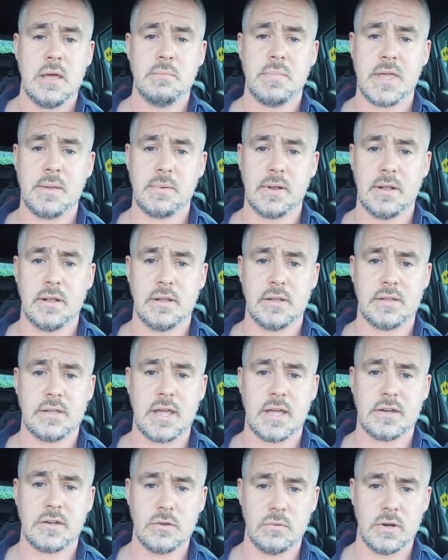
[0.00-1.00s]
people
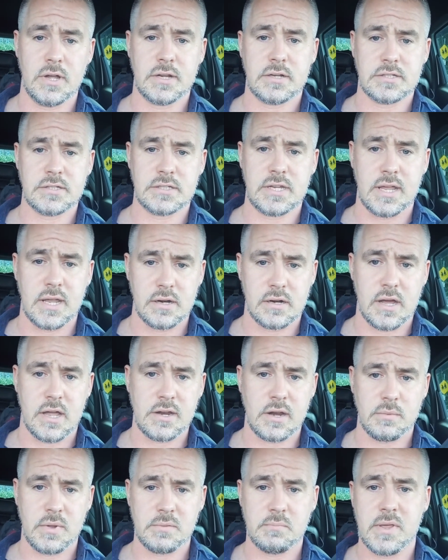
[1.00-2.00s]
that you like to stay in
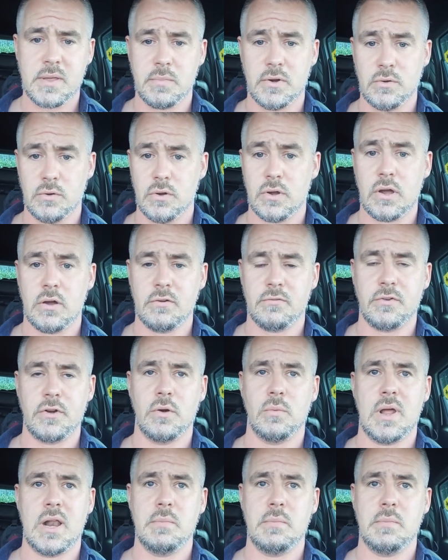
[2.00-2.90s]
contact with, people who look out for your